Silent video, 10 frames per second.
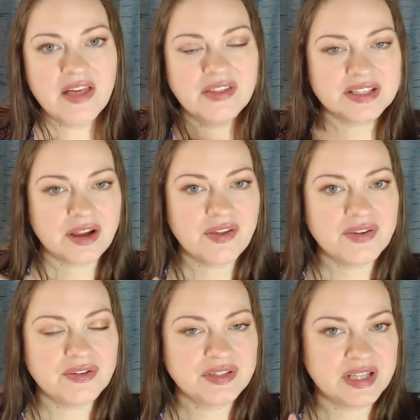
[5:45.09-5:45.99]
This
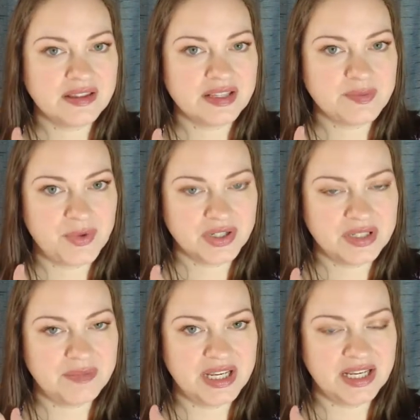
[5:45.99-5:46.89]
author sent this book
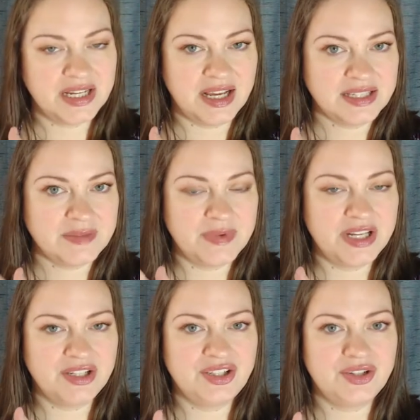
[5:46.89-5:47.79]
to me and asked
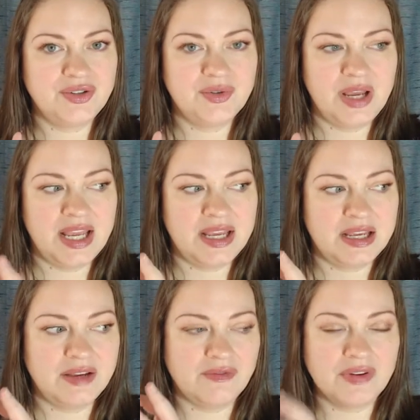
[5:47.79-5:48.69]
me to do
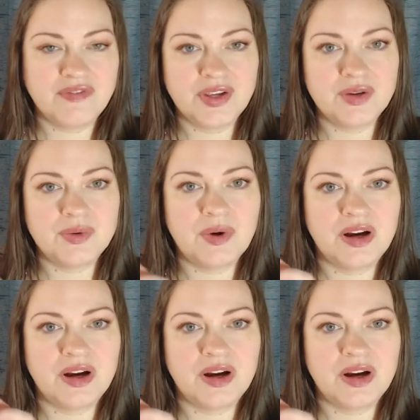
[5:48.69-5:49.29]
a review